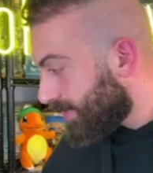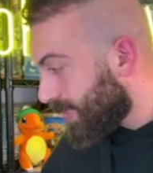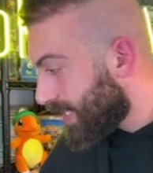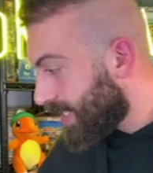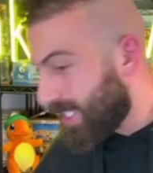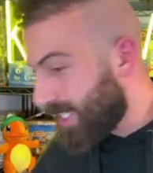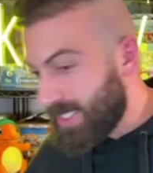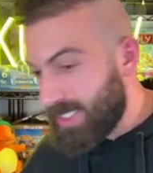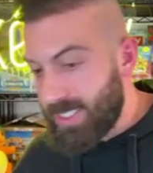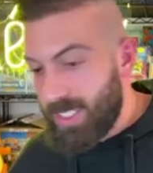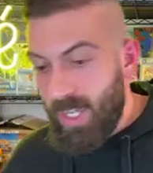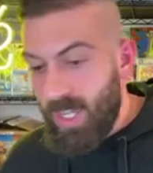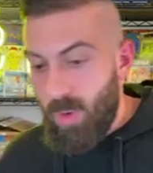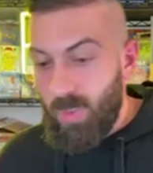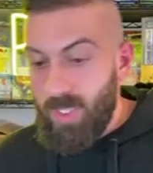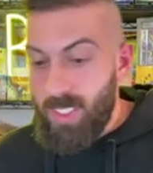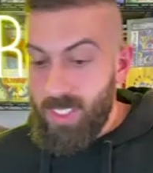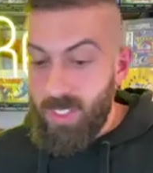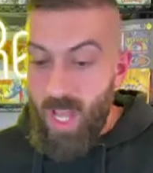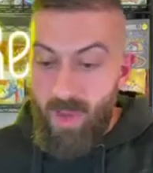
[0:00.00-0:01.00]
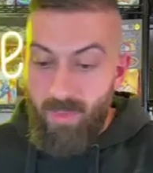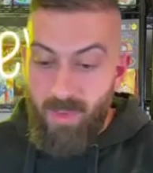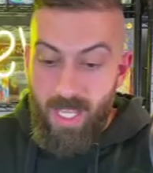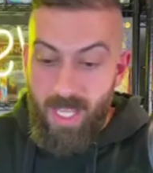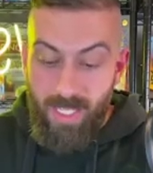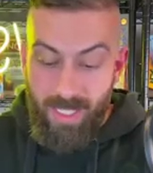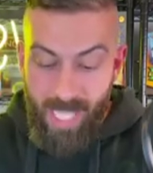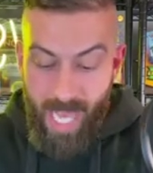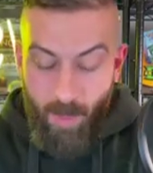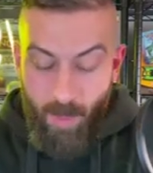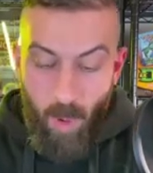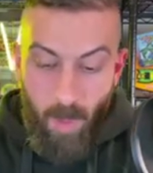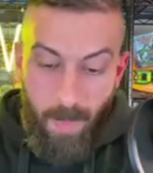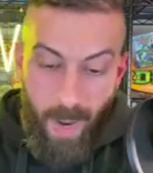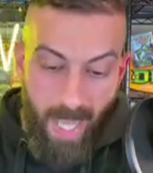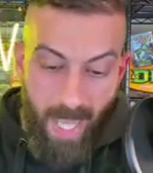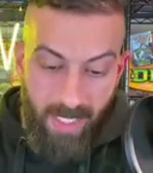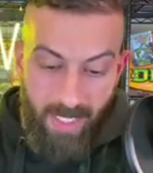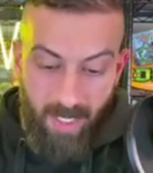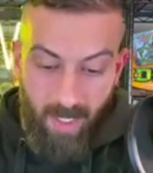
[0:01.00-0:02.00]
because we still have a lot more
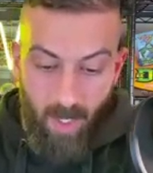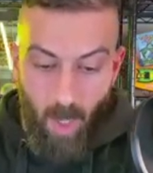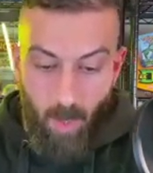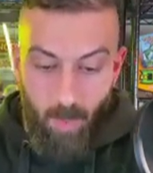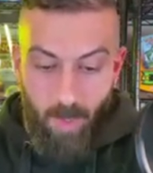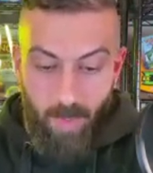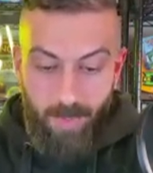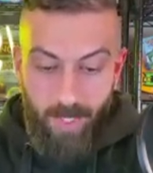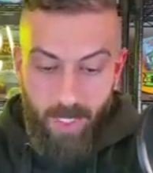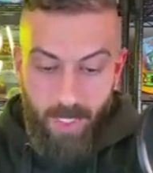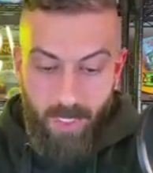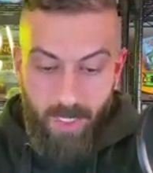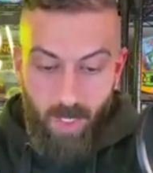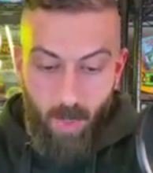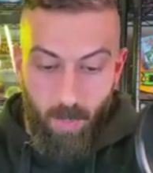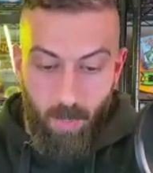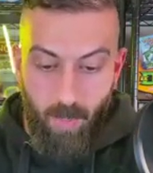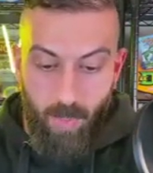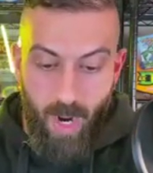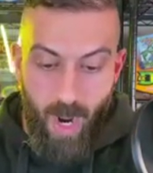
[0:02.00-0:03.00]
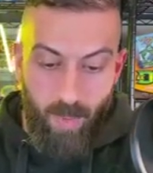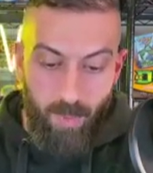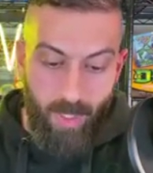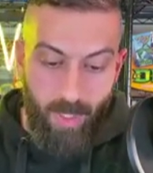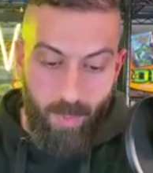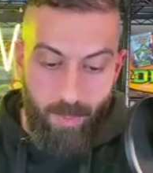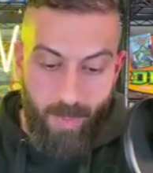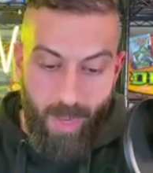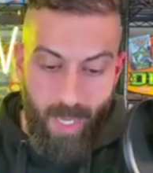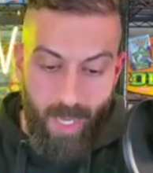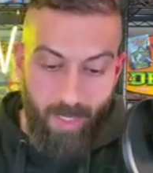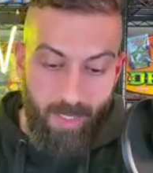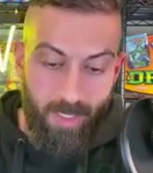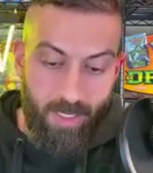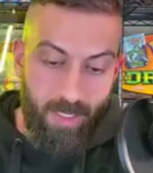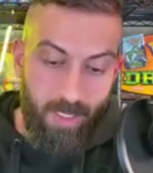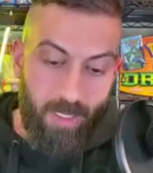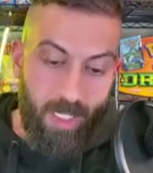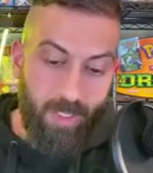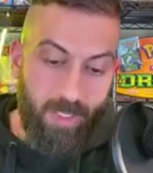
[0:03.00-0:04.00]
packs here to open. There's still probably about
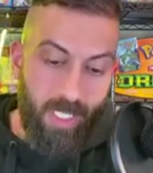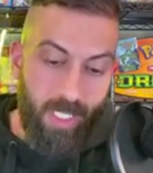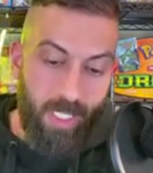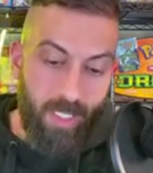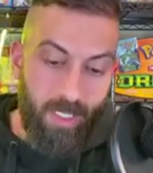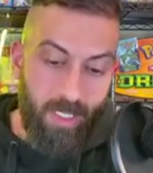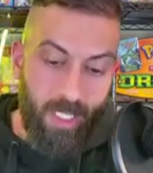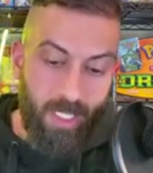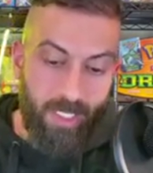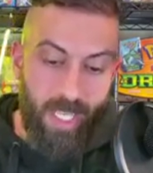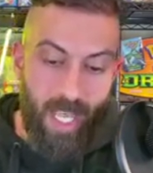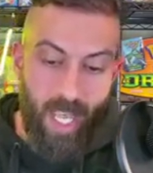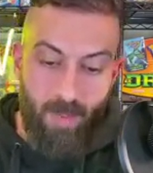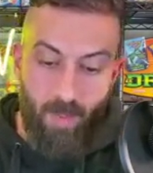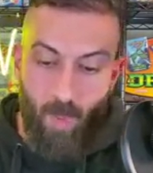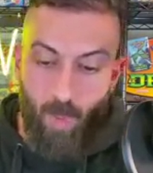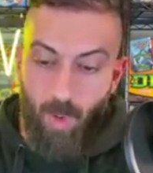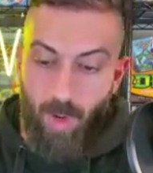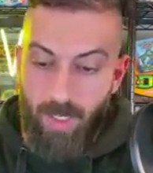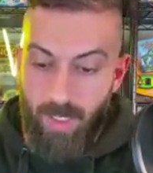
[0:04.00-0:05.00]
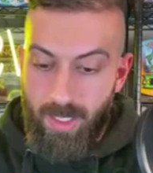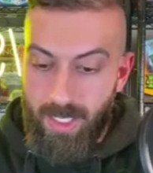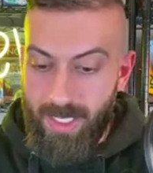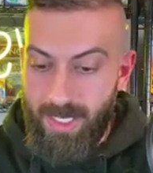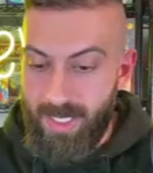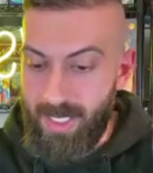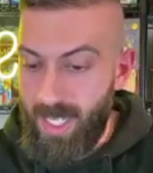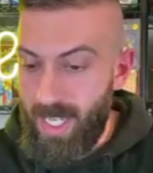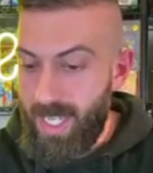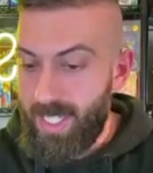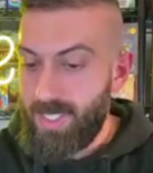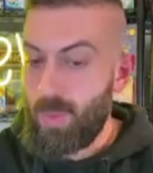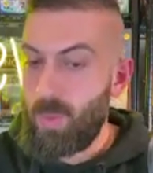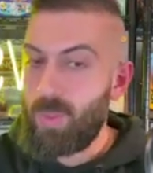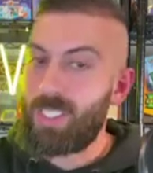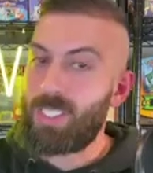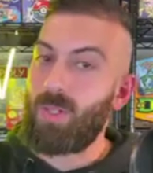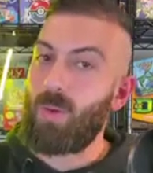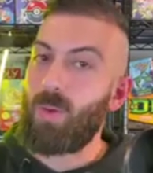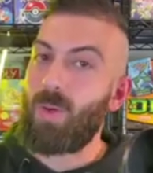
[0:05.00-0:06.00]
I'd say like 10 more at least. So we
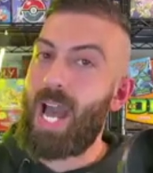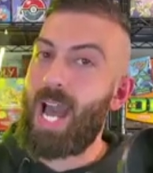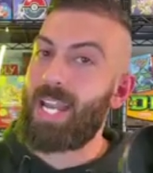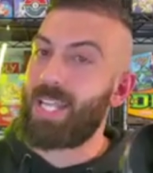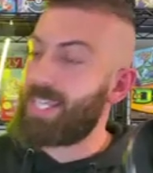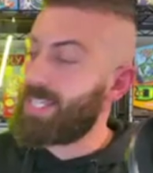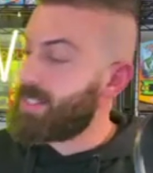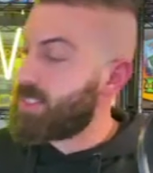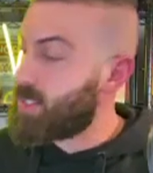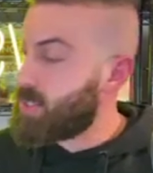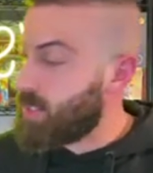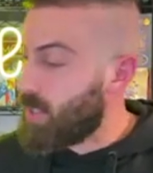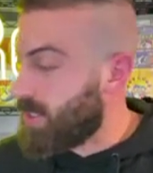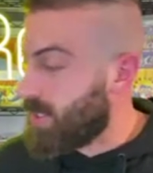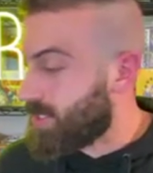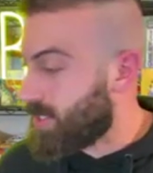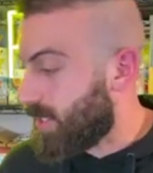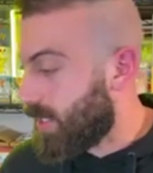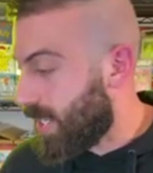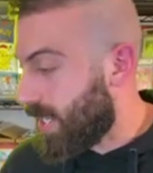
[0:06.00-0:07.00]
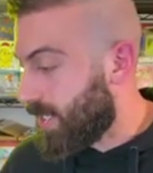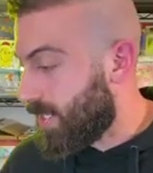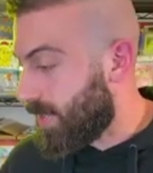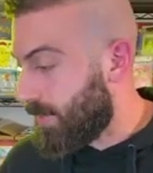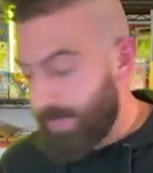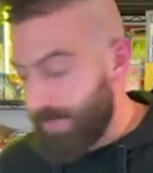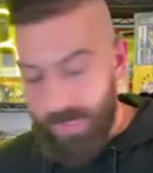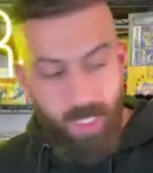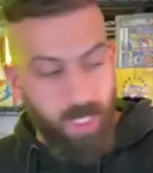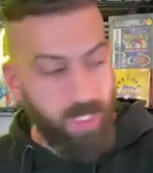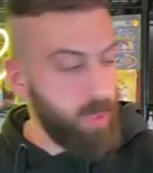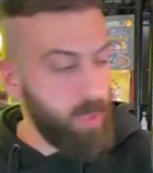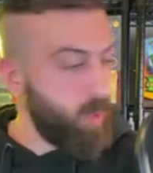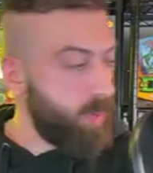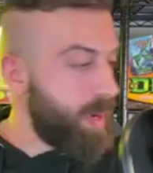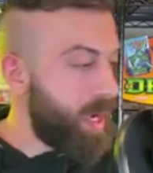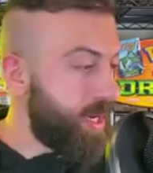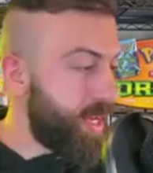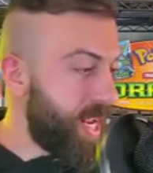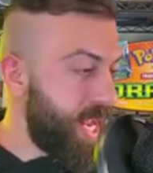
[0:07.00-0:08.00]
still got to get the Charizard out here. I think we're
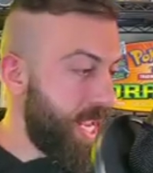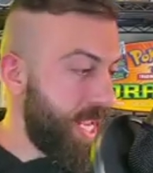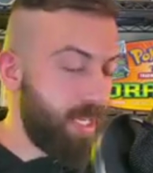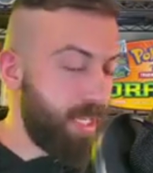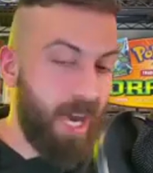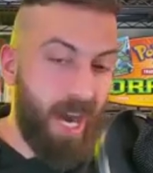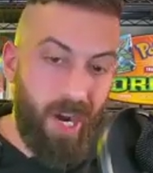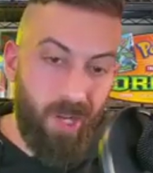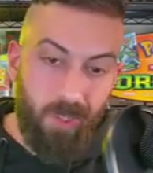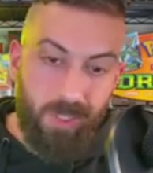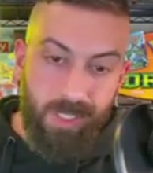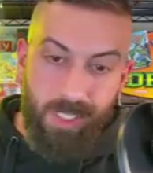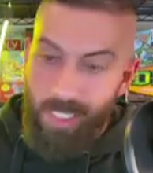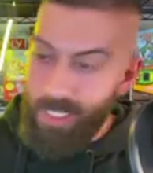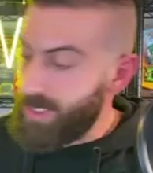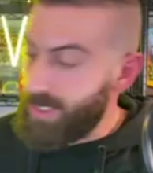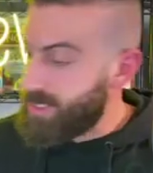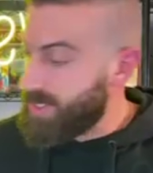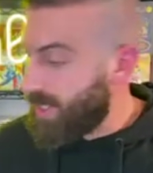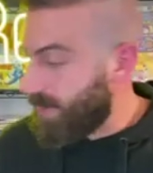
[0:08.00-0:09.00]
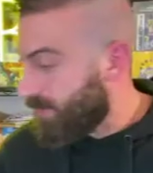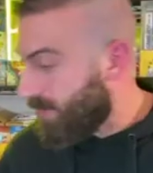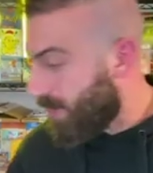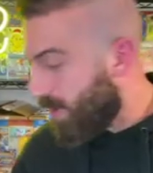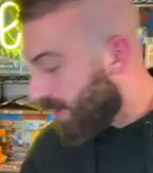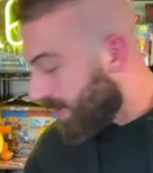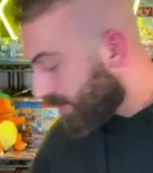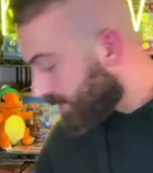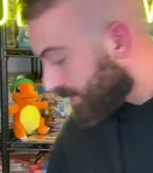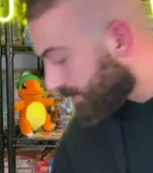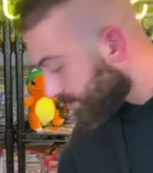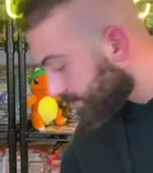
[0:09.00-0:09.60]
about eight hollows in so far.